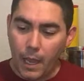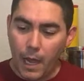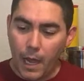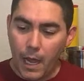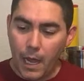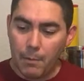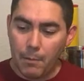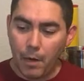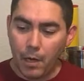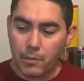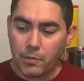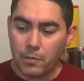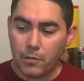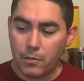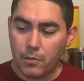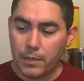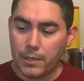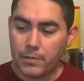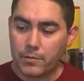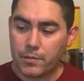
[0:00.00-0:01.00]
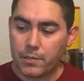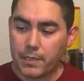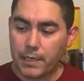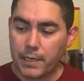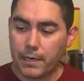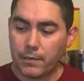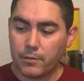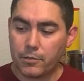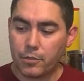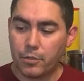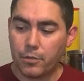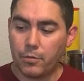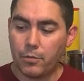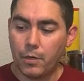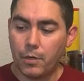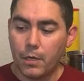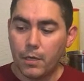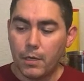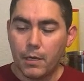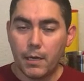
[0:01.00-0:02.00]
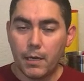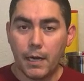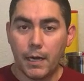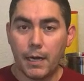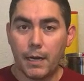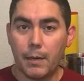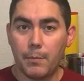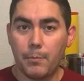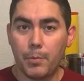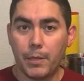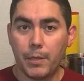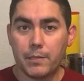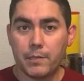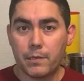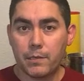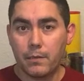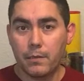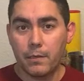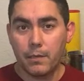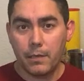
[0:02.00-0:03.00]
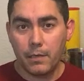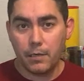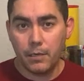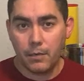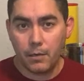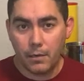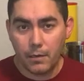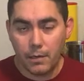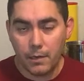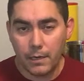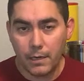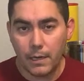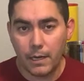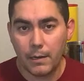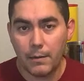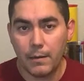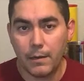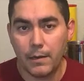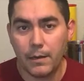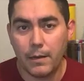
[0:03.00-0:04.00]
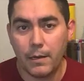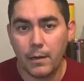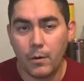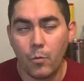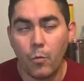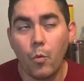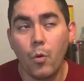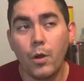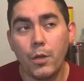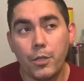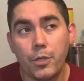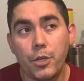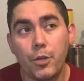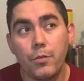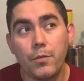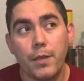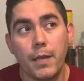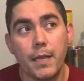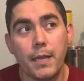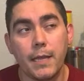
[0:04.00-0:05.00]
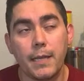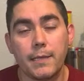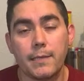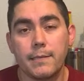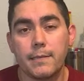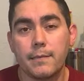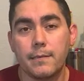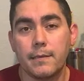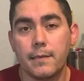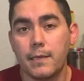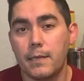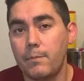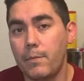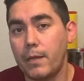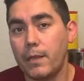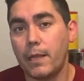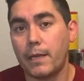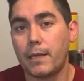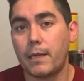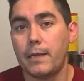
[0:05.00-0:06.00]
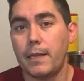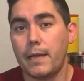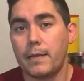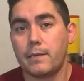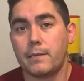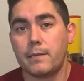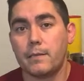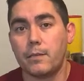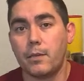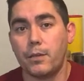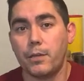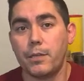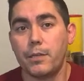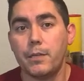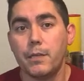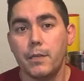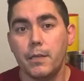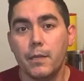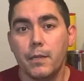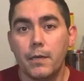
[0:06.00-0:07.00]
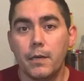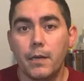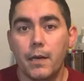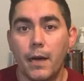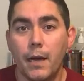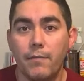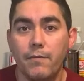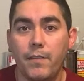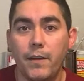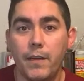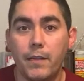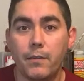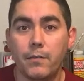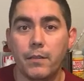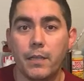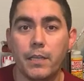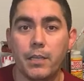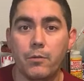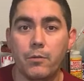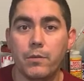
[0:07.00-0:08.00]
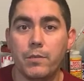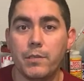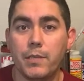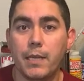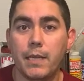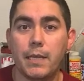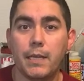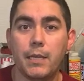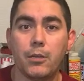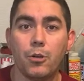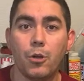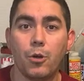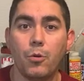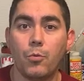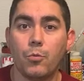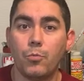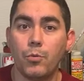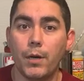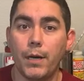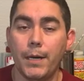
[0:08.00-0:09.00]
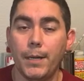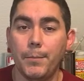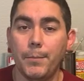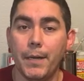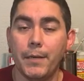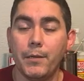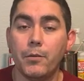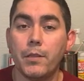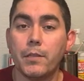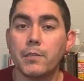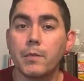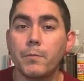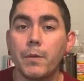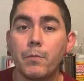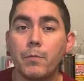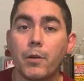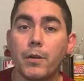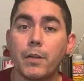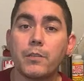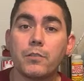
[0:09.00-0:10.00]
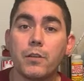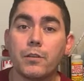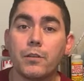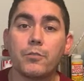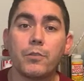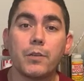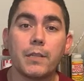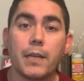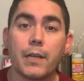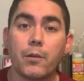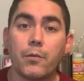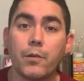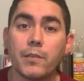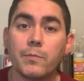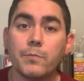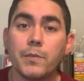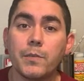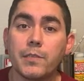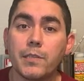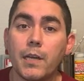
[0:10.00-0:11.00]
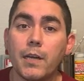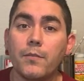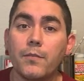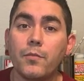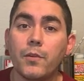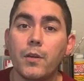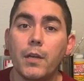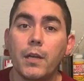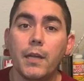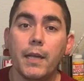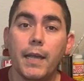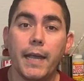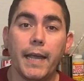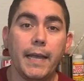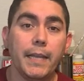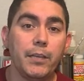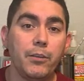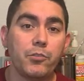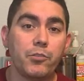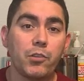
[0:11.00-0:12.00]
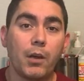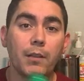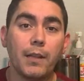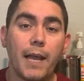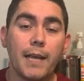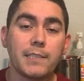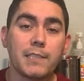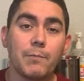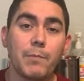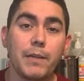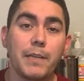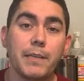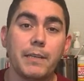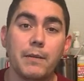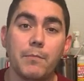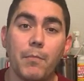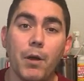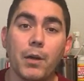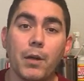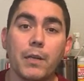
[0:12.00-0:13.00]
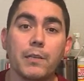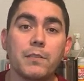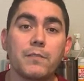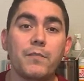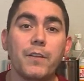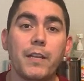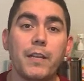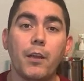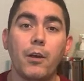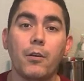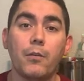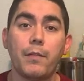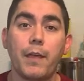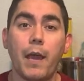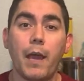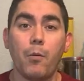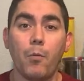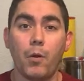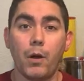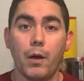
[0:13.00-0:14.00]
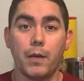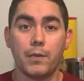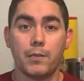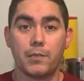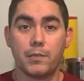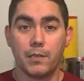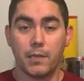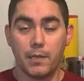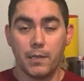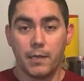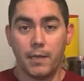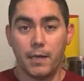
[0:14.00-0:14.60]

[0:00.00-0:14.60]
I'm also interested to hear too. Please, you know, what do you think is going to be like a next good video that you would see? You know, I know that some people already started doing like Christmas stuff, and you saw last time I did an Among Us video that was,